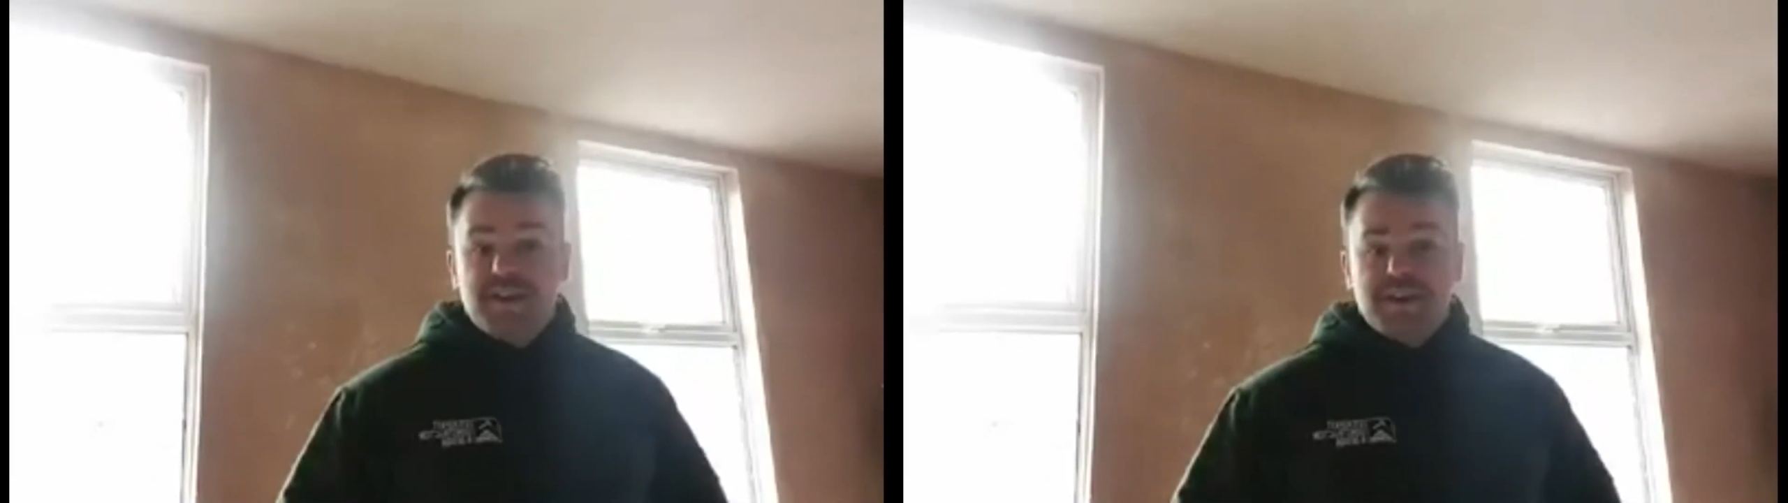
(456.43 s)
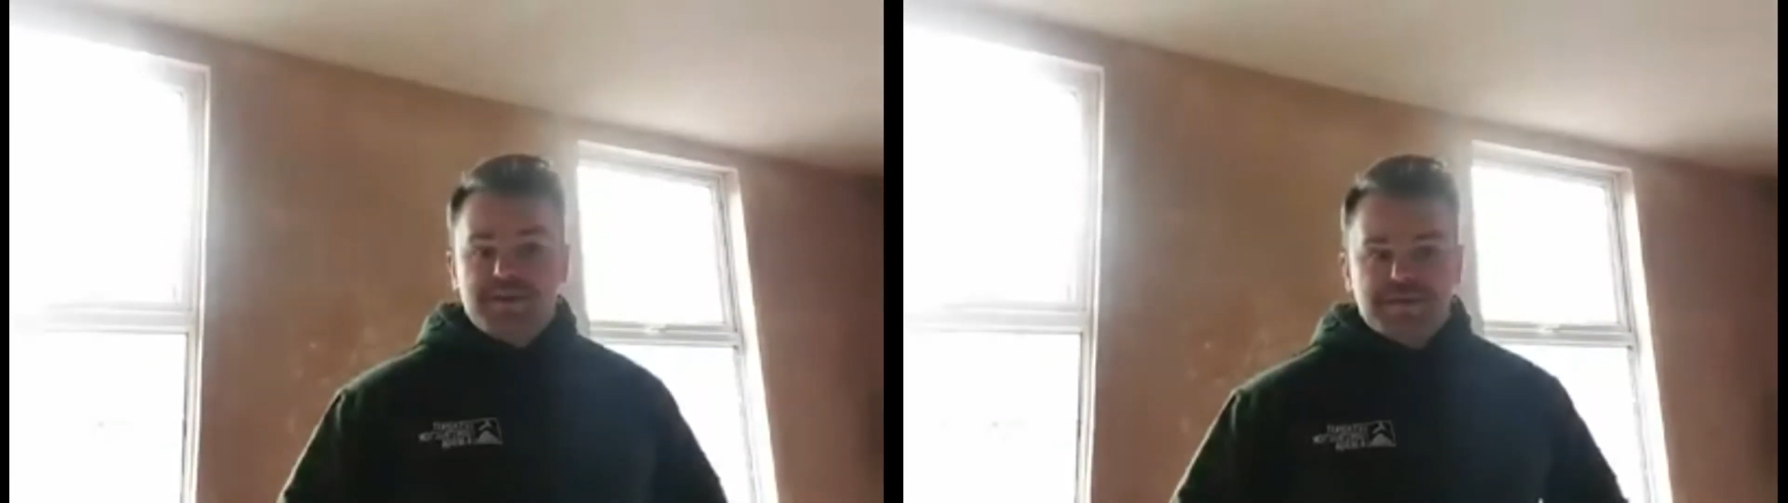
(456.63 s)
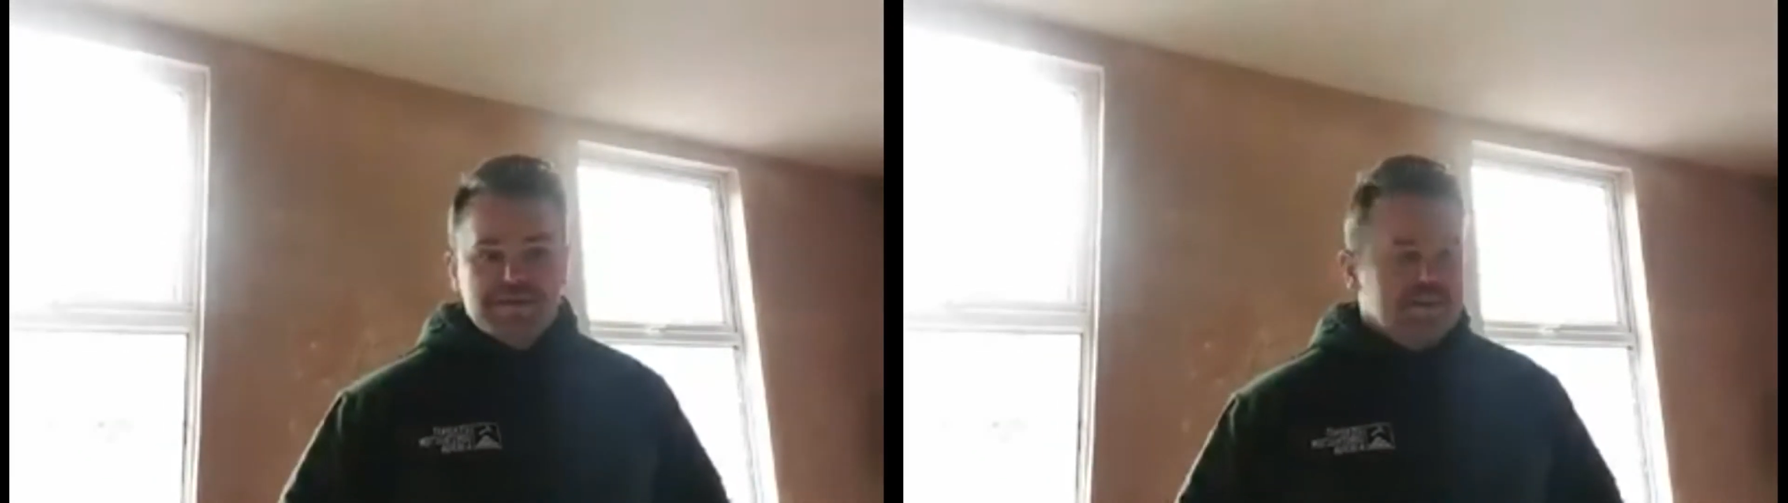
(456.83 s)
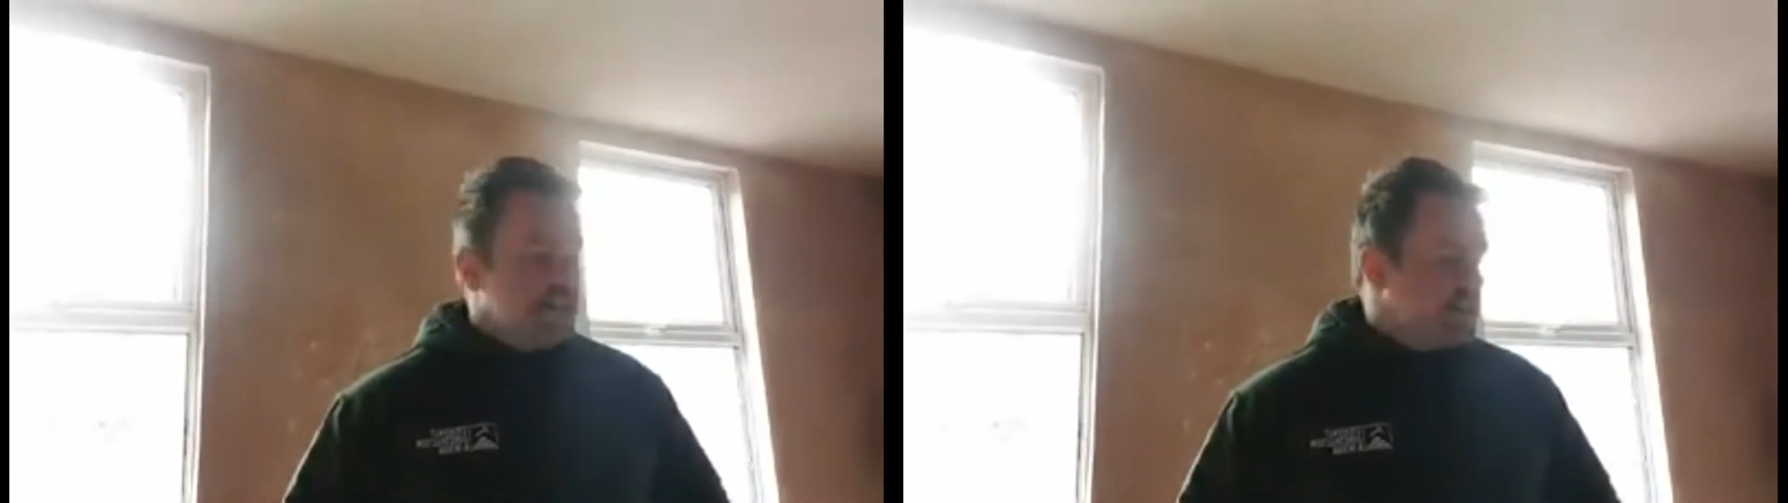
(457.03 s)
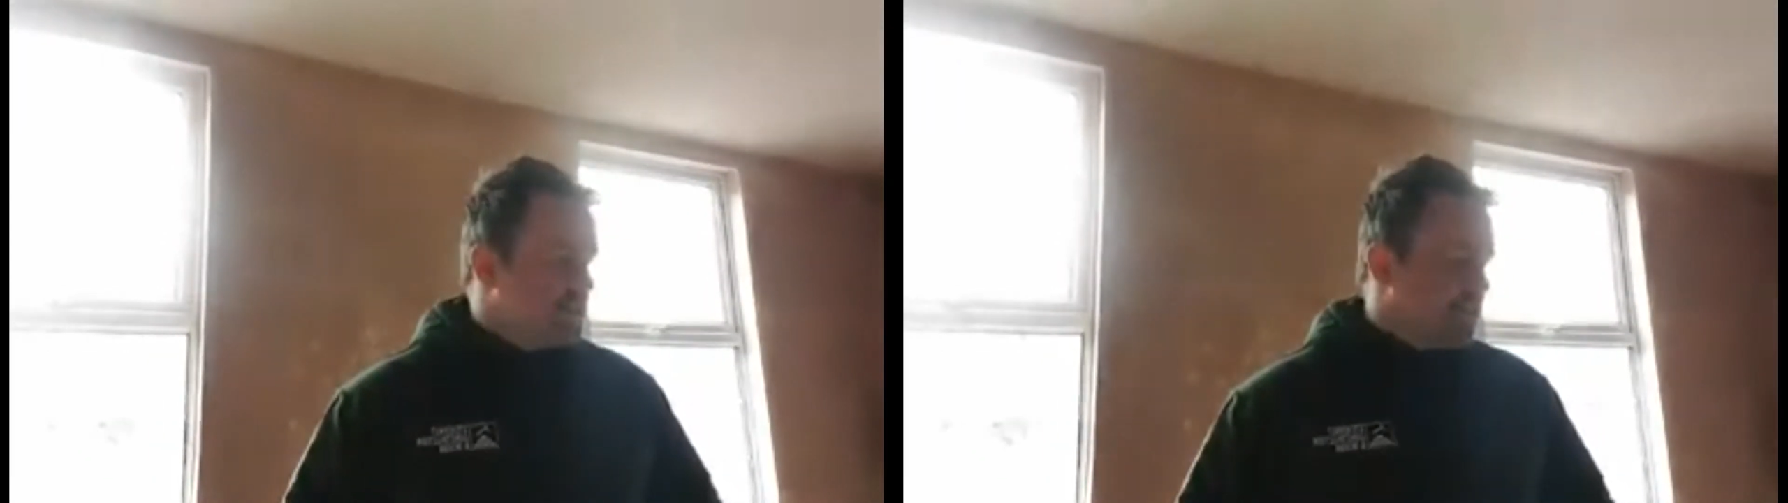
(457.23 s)
therefore
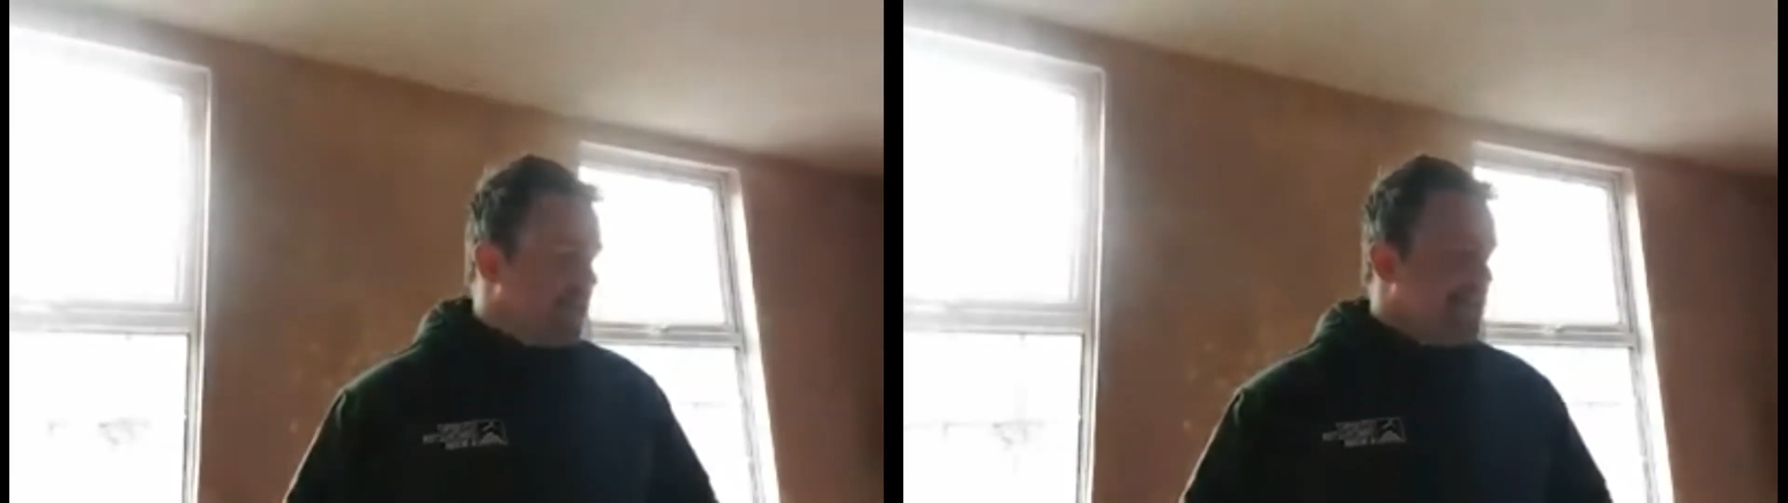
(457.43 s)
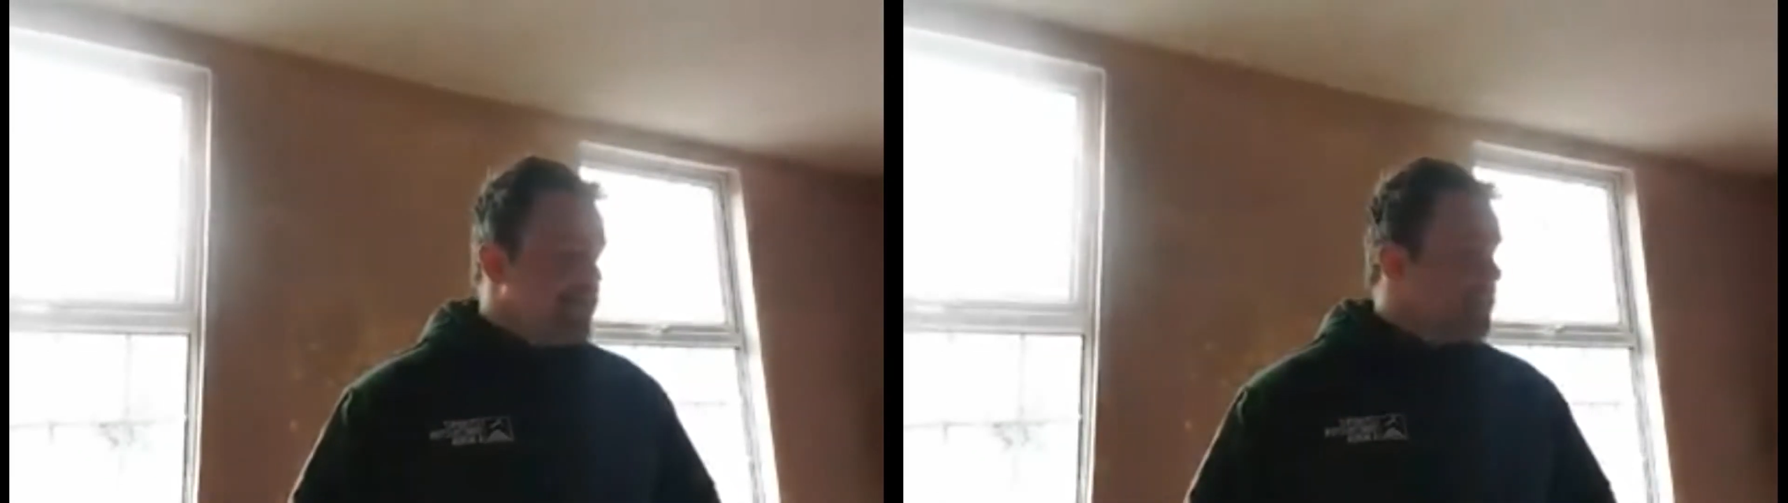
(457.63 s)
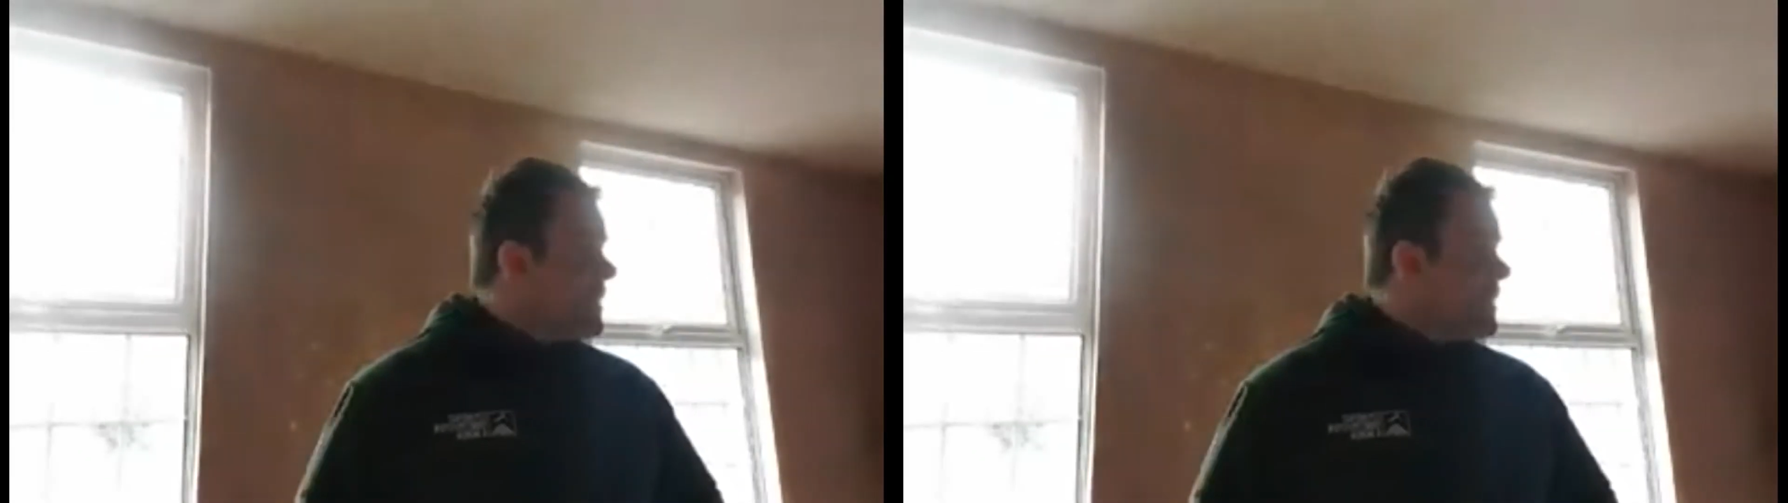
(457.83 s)
I shall grow it.